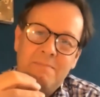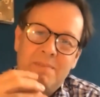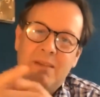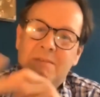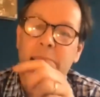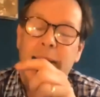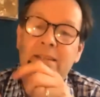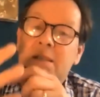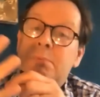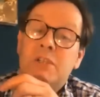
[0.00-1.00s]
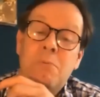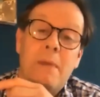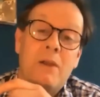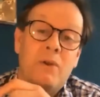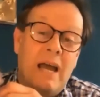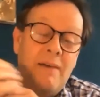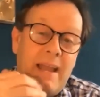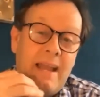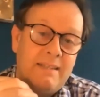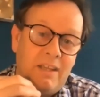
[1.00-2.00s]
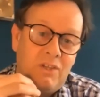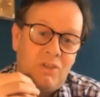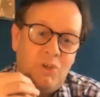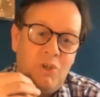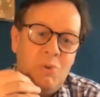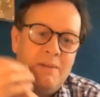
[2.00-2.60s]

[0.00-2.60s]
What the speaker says: spaces which you may not have access to,